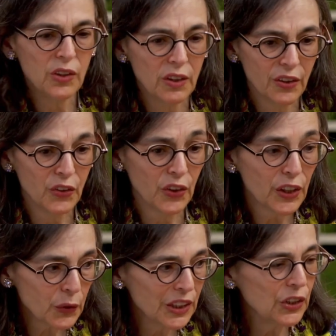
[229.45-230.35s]
the, the, the
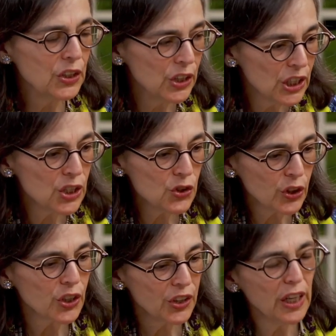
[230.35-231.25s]
literally the
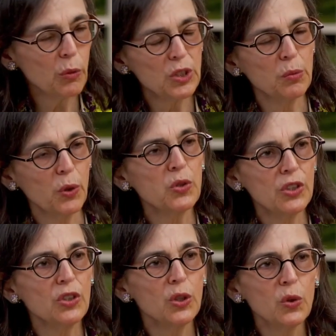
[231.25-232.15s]
knee-jerk thing we're supposed
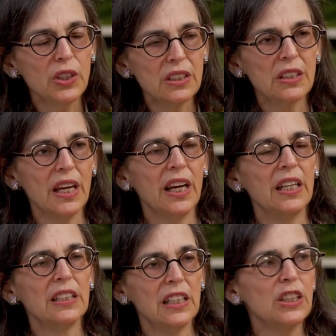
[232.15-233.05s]
to do these
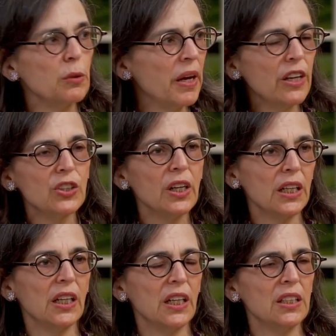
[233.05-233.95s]
days is imagine our
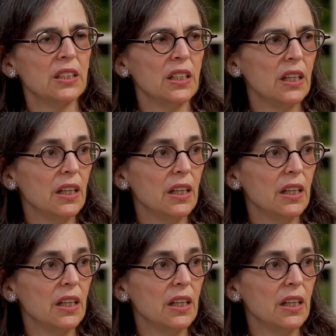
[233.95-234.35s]
kids